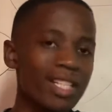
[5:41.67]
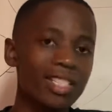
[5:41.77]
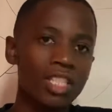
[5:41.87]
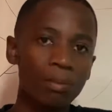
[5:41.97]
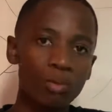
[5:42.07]

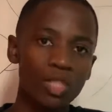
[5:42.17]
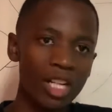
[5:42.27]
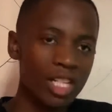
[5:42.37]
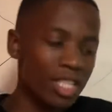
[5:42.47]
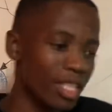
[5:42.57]

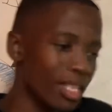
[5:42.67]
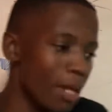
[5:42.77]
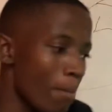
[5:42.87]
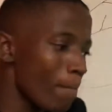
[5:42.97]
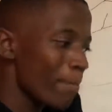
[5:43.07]
tributaries
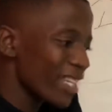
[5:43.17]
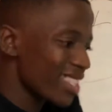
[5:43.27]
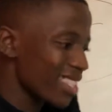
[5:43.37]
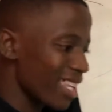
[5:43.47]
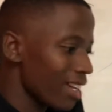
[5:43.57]

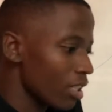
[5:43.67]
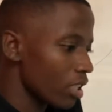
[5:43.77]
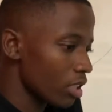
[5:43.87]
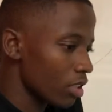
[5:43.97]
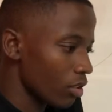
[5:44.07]
meets,
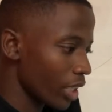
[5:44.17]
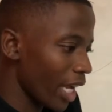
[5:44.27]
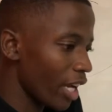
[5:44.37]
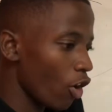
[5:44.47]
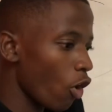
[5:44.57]

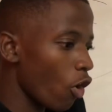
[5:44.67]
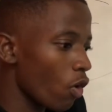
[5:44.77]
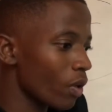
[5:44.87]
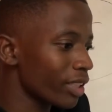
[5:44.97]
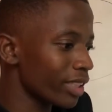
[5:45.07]
okay,
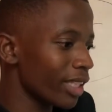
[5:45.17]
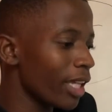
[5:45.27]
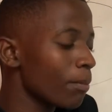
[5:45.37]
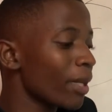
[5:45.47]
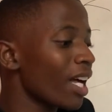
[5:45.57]
or they
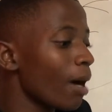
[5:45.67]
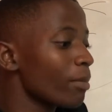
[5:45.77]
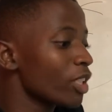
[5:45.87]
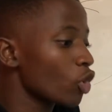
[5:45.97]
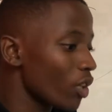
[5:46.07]

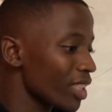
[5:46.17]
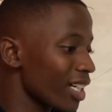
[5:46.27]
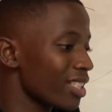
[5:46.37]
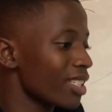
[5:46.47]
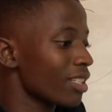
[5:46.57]
become in
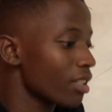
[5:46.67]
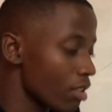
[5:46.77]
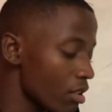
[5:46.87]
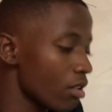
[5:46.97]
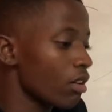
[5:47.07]
contact
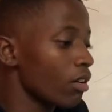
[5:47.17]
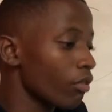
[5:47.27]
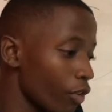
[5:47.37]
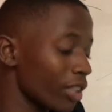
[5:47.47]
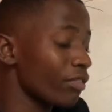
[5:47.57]

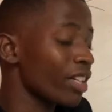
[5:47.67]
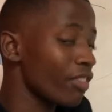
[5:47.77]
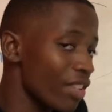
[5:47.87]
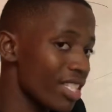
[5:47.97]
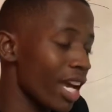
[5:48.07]
for the very
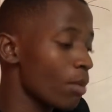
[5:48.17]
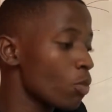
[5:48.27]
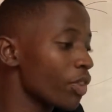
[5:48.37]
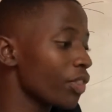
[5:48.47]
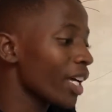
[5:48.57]
first time
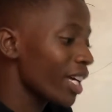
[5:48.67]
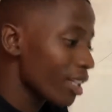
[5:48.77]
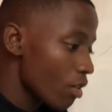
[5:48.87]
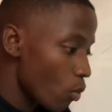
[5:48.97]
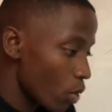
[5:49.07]
with the
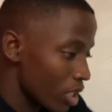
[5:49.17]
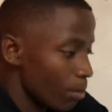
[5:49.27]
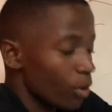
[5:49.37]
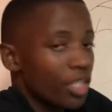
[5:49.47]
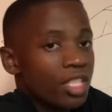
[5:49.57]
water
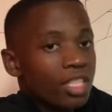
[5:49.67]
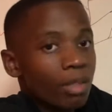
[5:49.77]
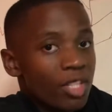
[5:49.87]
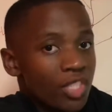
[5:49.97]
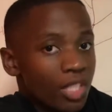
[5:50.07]
bodies in the
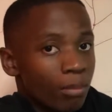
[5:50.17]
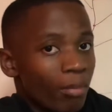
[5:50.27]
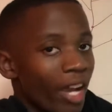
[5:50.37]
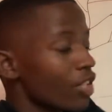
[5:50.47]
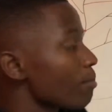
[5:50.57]
mainstream.
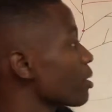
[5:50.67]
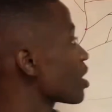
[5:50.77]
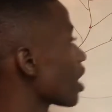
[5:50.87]
I repeat